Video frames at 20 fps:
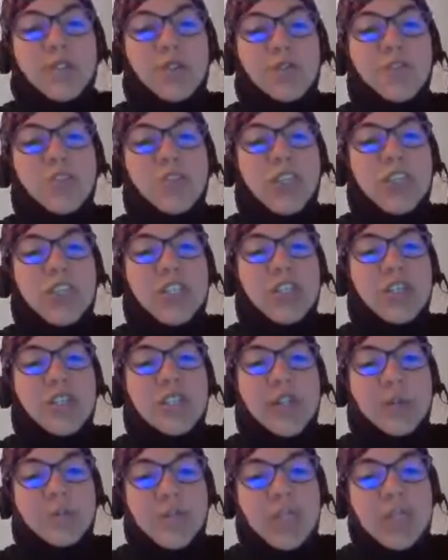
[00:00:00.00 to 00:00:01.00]
The federation
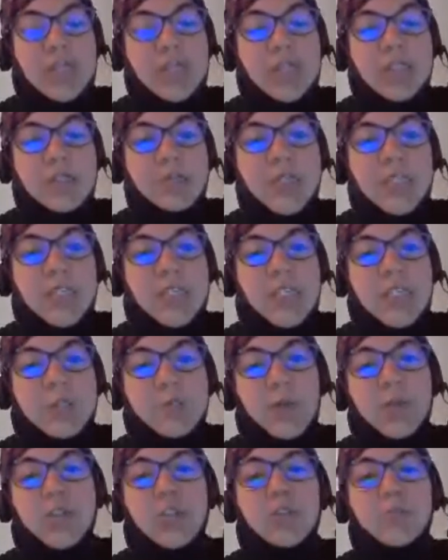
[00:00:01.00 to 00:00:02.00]
subsystem is
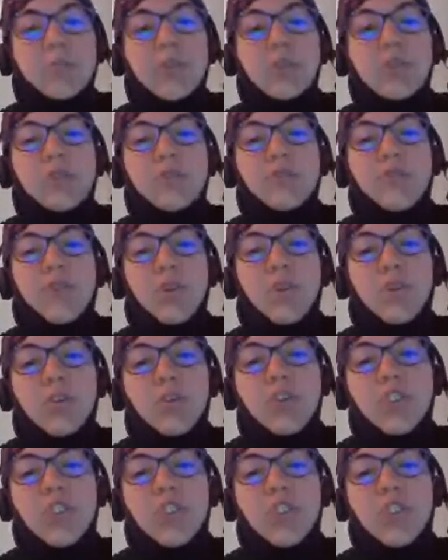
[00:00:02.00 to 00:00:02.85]
responsible for the